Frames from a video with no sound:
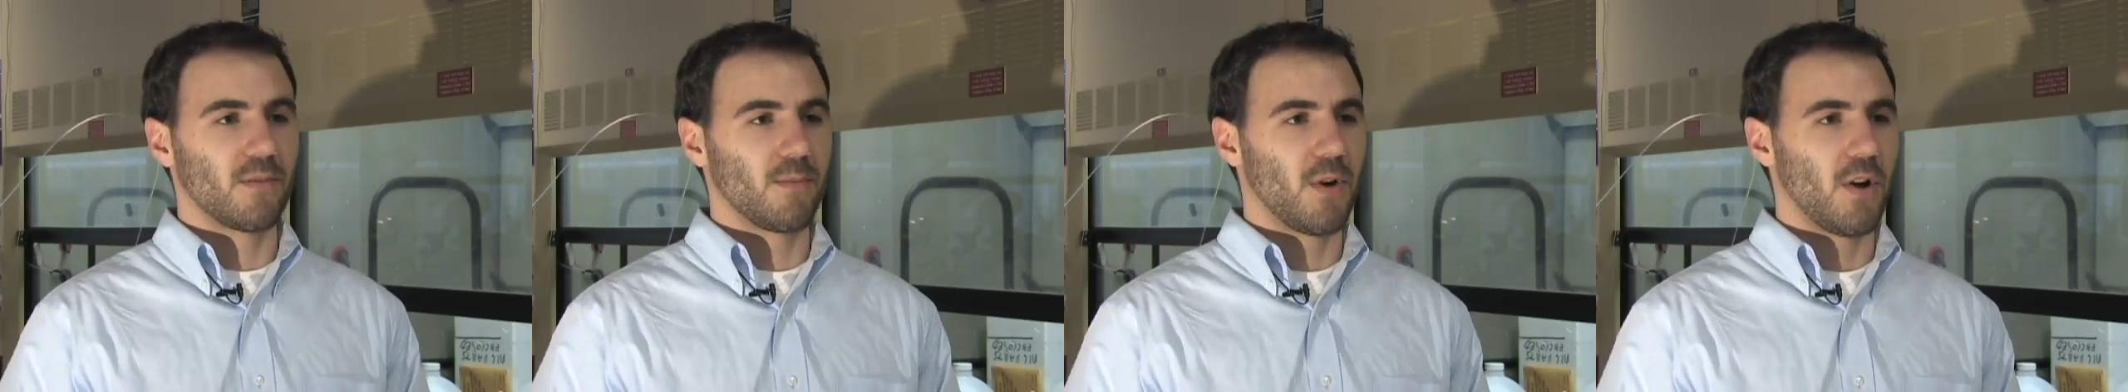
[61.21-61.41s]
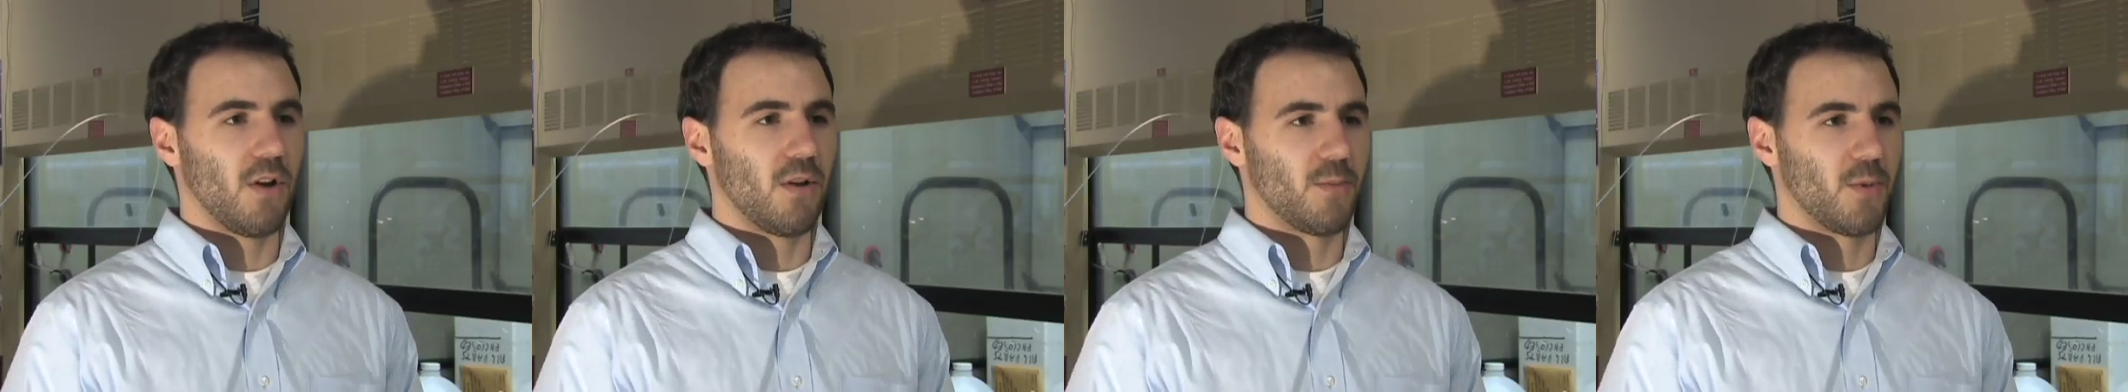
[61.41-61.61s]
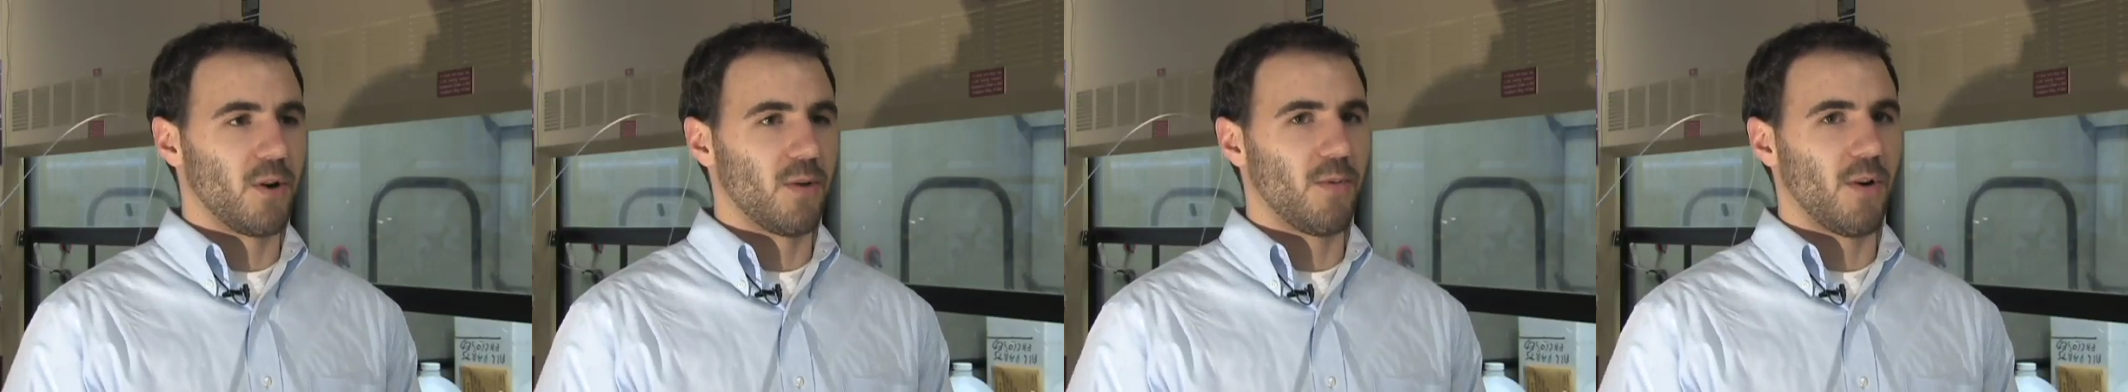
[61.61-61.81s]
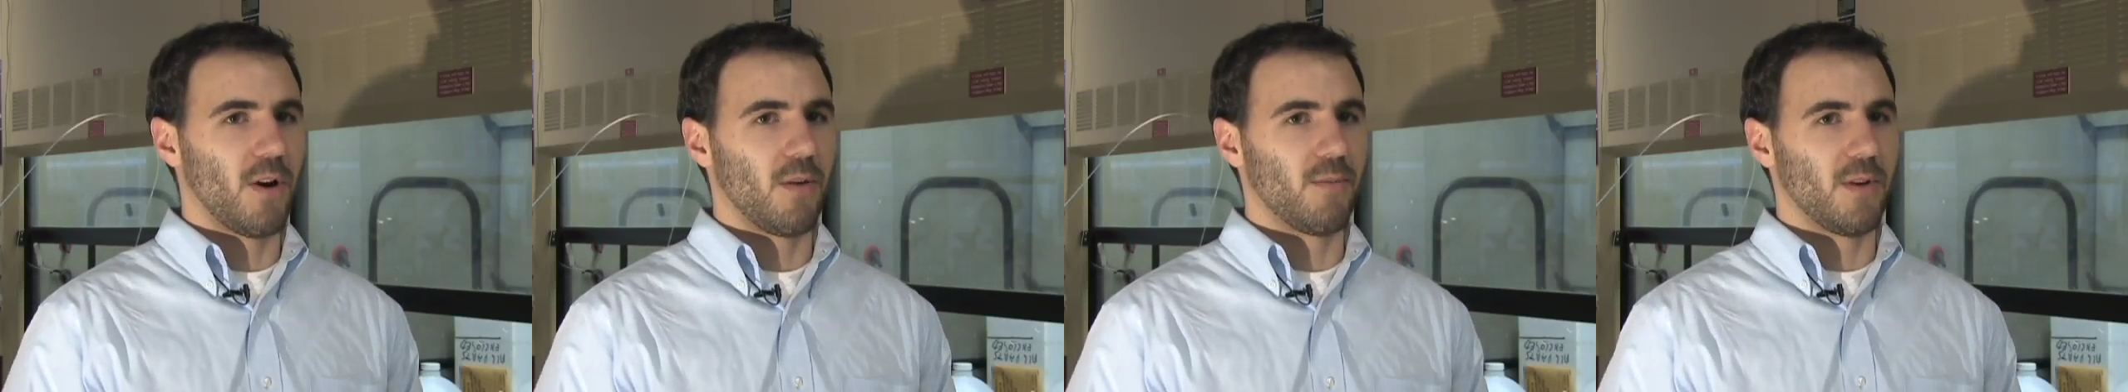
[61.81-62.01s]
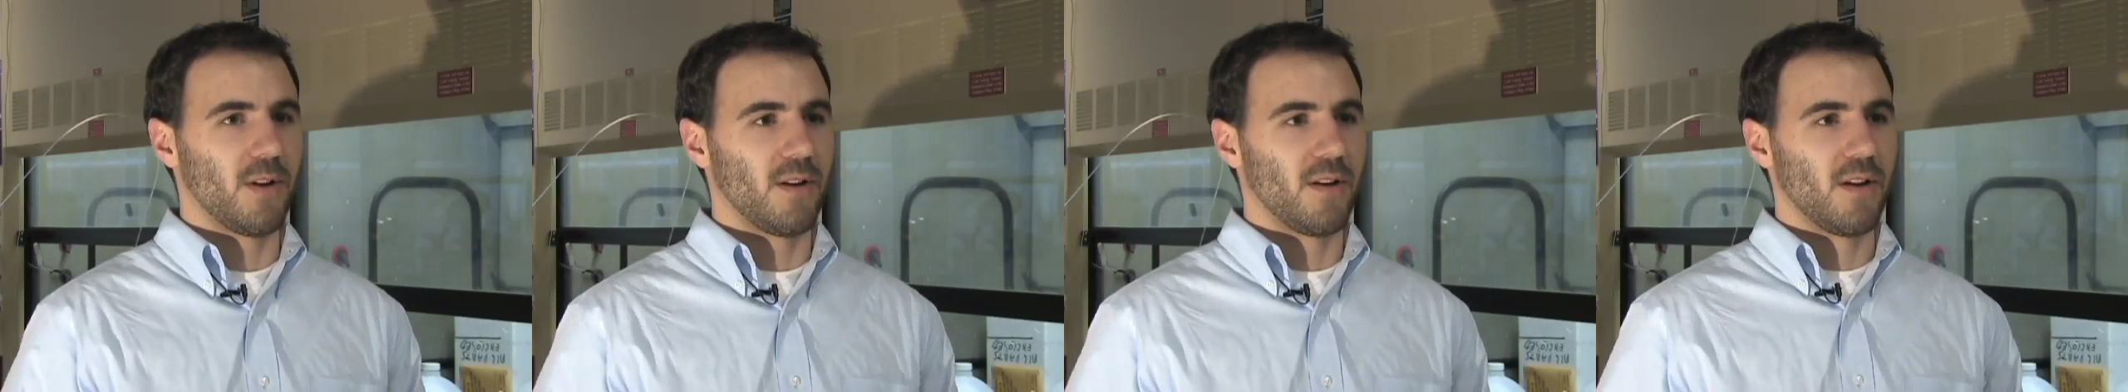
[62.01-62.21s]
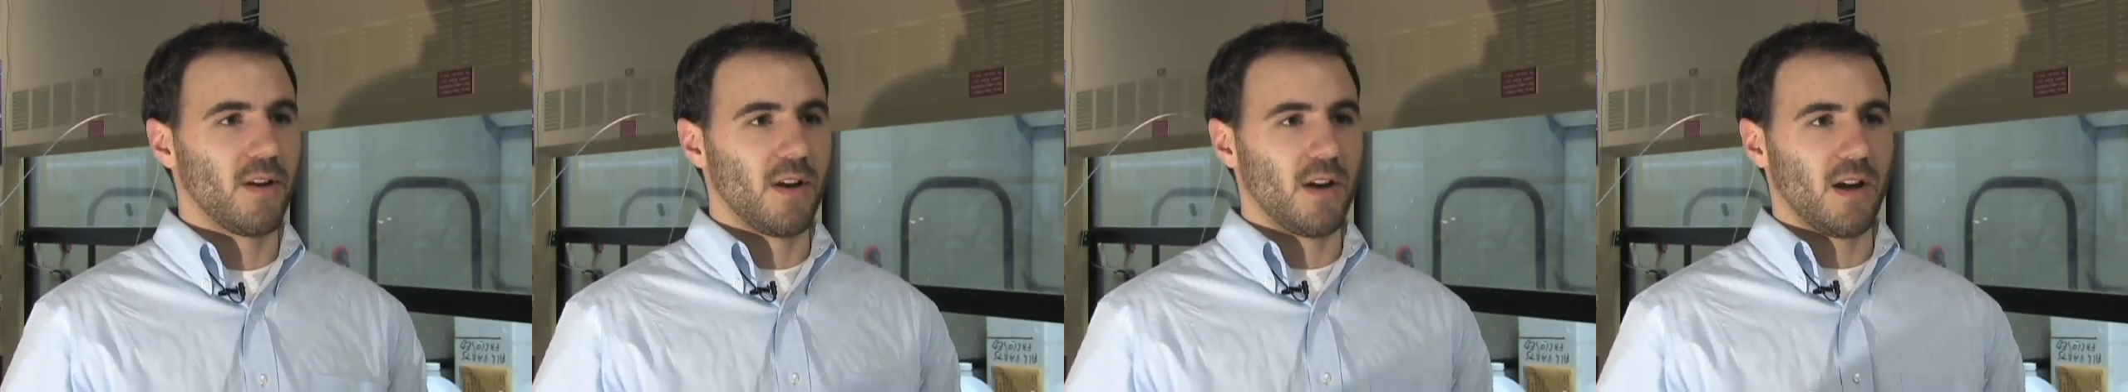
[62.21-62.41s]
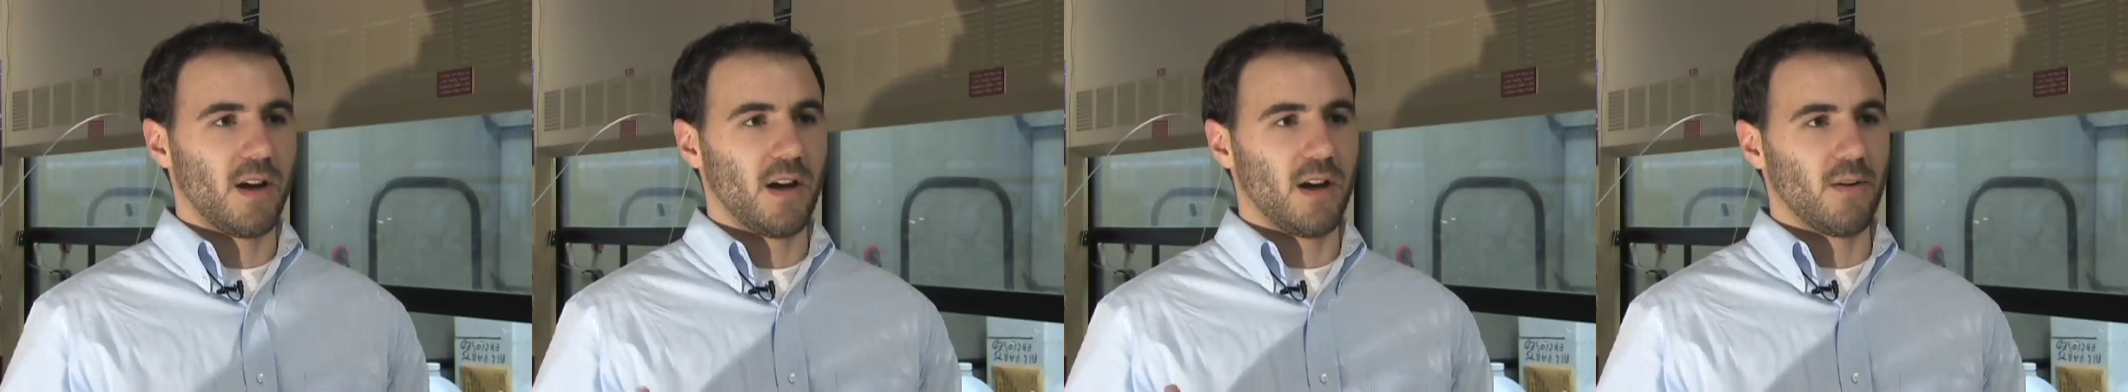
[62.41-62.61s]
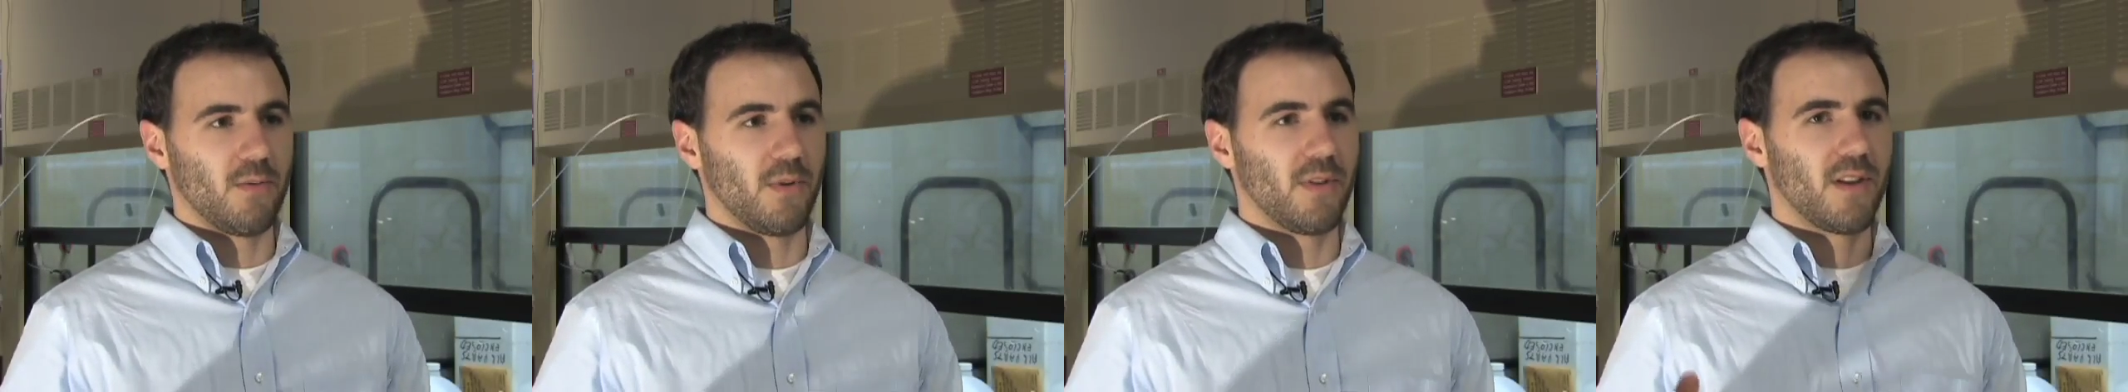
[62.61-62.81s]
polymer department,
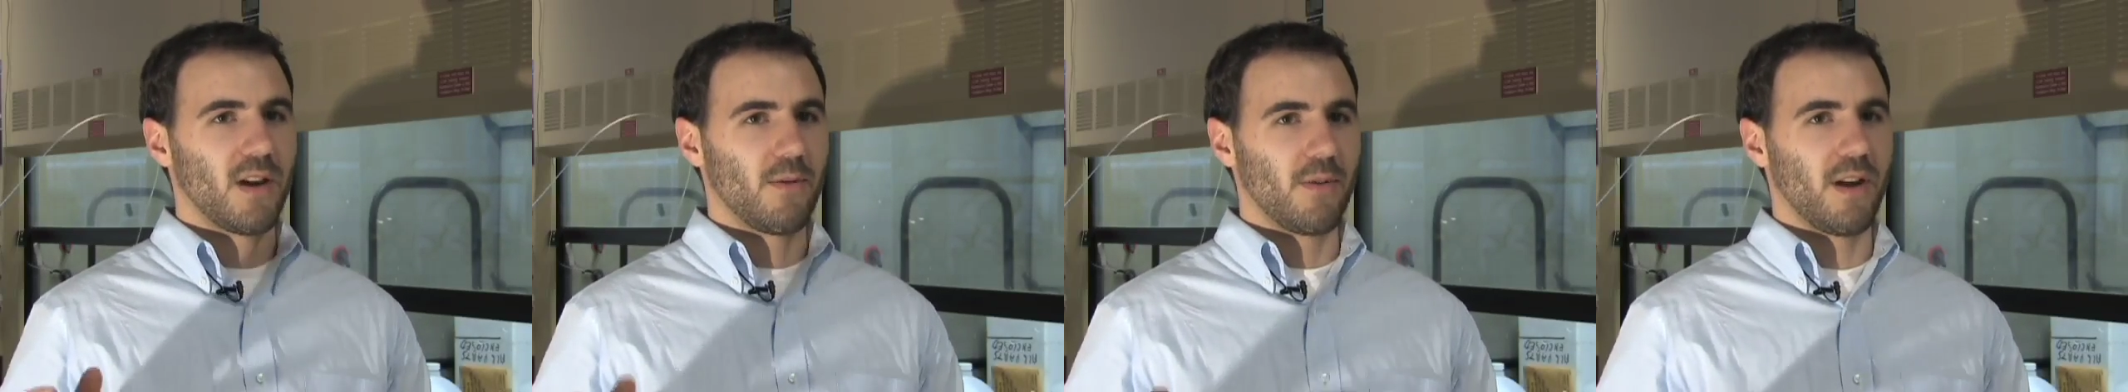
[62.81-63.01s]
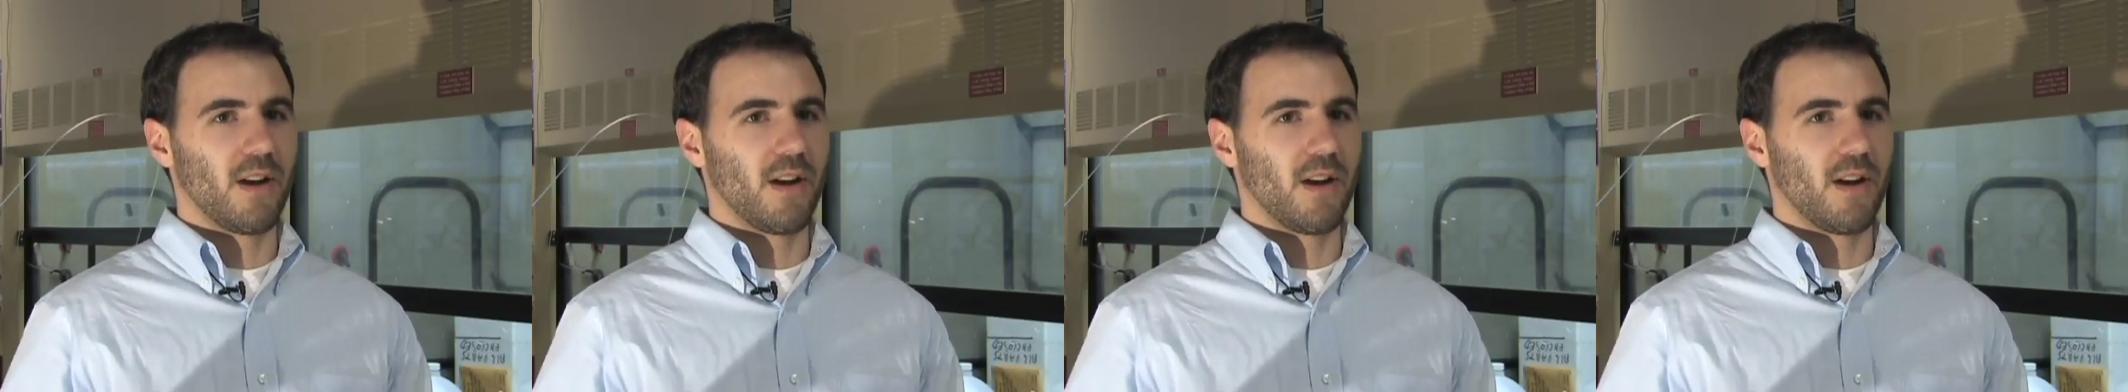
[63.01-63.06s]
we thought